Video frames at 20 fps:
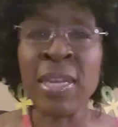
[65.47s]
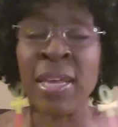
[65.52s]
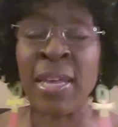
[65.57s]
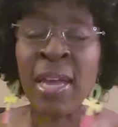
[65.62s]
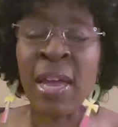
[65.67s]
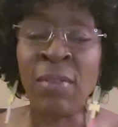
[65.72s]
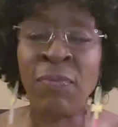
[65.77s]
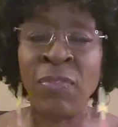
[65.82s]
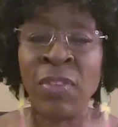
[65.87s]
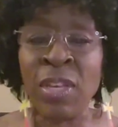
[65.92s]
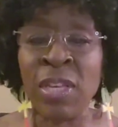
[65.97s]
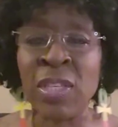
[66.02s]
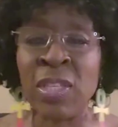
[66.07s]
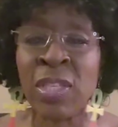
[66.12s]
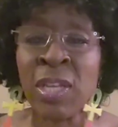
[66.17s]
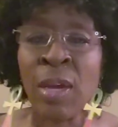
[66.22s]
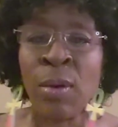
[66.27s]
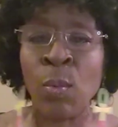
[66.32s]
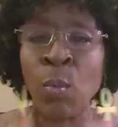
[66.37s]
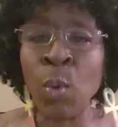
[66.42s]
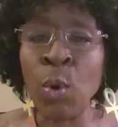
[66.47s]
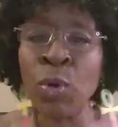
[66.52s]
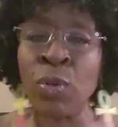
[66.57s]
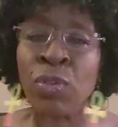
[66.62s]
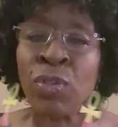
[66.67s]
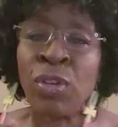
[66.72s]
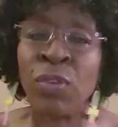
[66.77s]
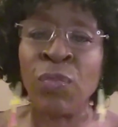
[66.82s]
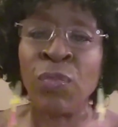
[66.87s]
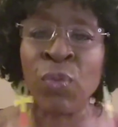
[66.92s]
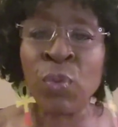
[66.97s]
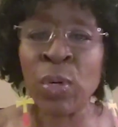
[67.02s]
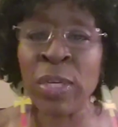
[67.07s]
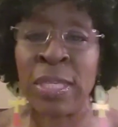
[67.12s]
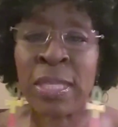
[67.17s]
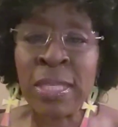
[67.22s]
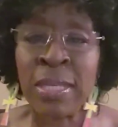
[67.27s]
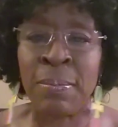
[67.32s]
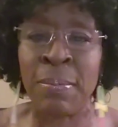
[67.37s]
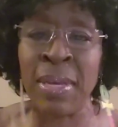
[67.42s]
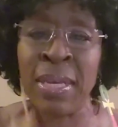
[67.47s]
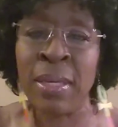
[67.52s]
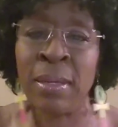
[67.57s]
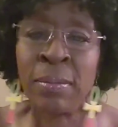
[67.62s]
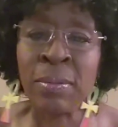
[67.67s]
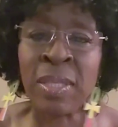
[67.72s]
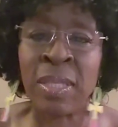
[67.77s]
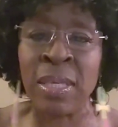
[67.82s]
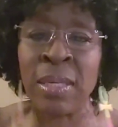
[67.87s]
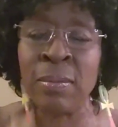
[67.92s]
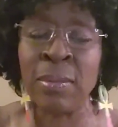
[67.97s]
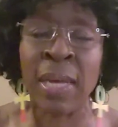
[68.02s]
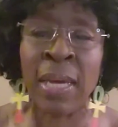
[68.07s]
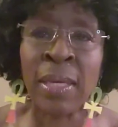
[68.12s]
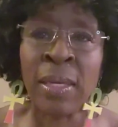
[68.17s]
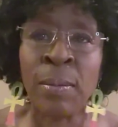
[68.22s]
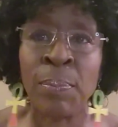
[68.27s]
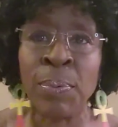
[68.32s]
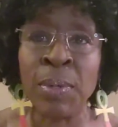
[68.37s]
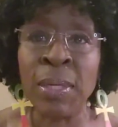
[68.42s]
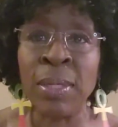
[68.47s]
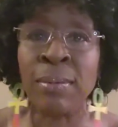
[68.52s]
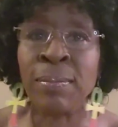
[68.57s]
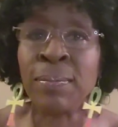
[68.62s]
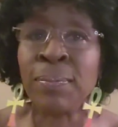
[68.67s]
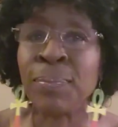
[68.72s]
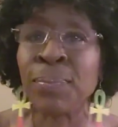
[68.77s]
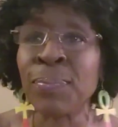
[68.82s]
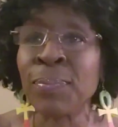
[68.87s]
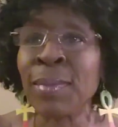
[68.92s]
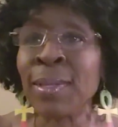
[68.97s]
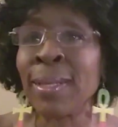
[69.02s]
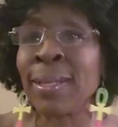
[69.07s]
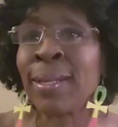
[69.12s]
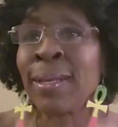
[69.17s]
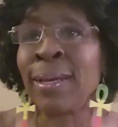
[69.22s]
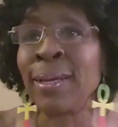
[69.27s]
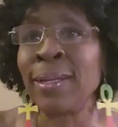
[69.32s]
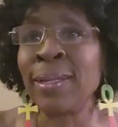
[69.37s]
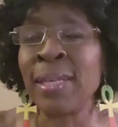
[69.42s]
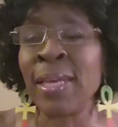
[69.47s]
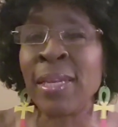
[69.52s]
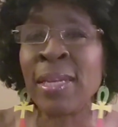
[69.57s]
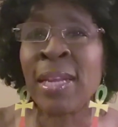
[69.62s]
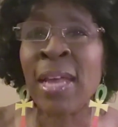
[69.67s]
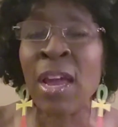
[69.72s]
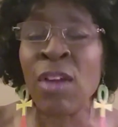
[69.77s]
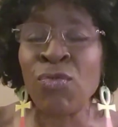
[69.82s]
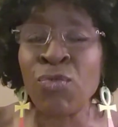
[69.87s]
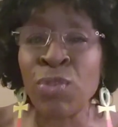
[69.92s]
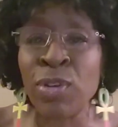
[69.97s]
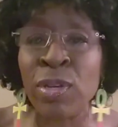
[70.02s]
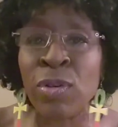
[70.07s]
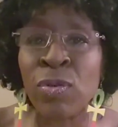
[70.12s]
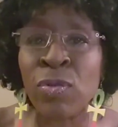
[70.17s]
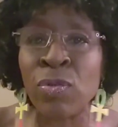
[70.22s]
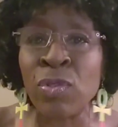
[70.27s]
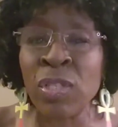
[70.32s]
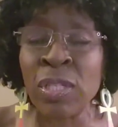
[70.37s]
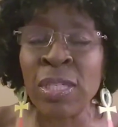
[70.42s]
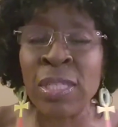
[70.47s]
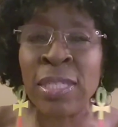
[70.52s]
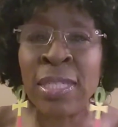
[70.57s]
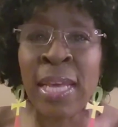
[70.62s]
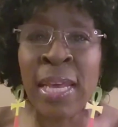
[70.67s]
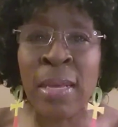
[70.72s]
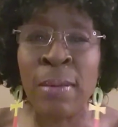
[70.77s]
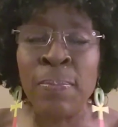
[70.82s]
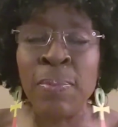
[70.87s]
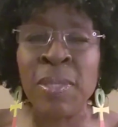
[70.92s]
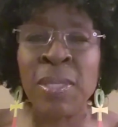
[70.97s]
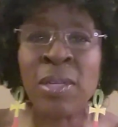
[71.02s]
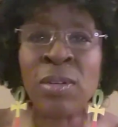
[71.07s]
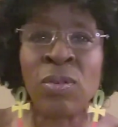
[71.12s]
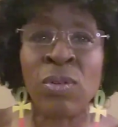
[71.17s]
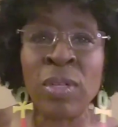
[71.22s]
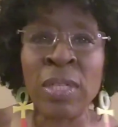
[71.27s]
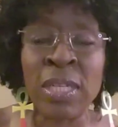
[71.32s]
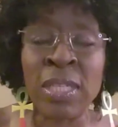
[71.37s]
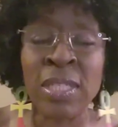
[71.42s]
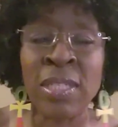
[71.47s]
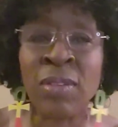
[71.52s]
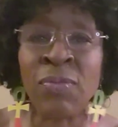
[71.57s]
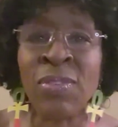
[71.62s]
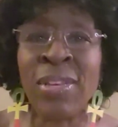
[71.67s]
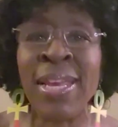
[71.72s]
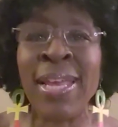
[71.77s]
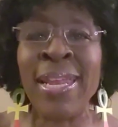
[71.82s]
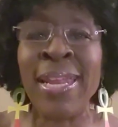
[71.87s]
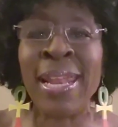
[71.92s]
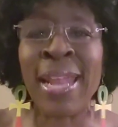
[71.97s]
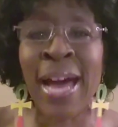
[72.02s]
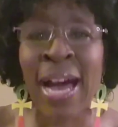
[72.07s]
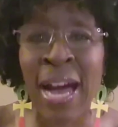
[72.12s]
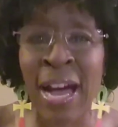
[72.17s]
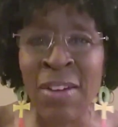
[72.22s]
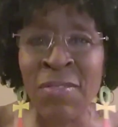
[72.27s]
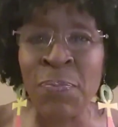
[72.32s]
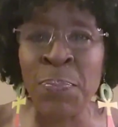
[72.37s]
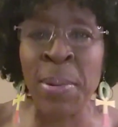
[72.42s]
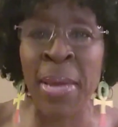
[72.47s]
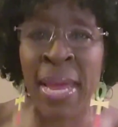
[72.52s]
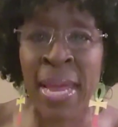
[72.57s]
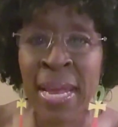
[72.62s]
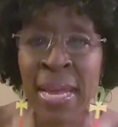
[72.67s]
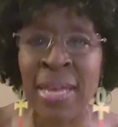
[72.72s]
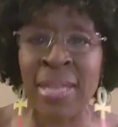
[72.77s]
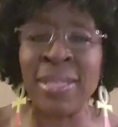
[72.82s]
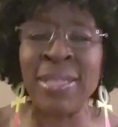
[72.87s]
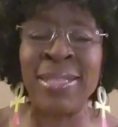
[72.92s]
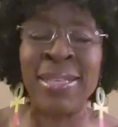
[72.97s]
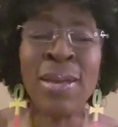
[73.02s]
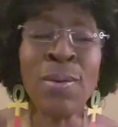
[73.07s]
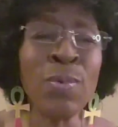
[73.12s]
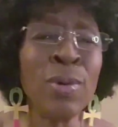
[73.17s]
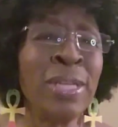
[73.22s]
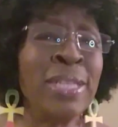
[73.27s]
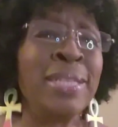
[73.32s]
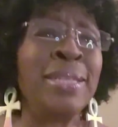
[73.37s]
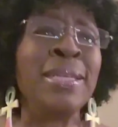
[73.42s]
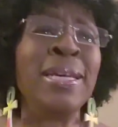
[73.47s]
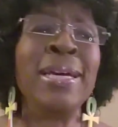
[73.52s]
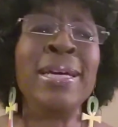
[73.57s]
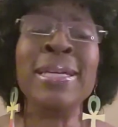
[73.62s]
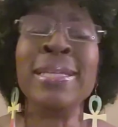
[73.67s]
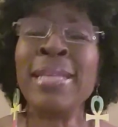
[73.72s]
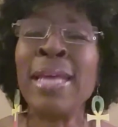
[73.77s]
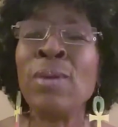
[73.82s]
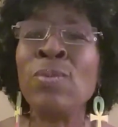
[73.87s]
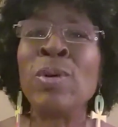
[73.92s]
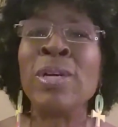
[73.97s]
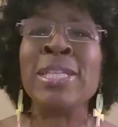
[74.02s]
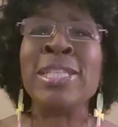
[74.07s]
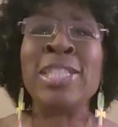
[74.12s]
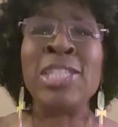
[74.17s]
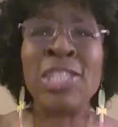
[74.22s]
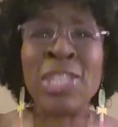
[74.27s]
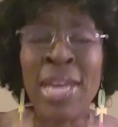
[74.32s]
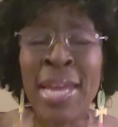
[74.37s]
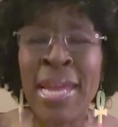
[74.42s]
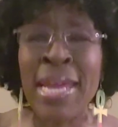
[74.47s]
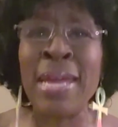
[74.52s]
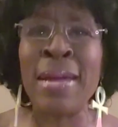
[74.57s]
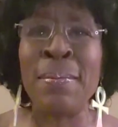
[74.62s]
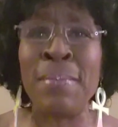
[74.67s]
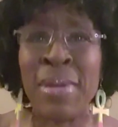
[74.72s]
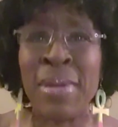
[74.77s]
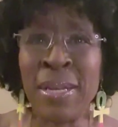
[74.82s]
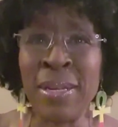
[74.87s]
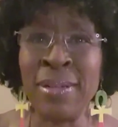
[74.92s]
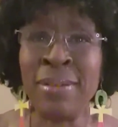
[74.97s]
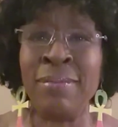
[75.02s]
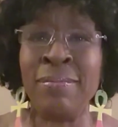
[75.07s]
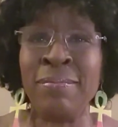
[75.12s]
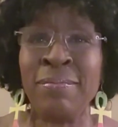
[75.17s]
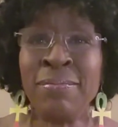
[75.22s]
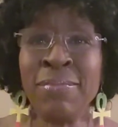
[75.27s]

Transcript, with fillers: They have things that work their voice and make them seem like it, but they didn't have reels and tapes and all that stuff. They had live bands. They were they were jamming.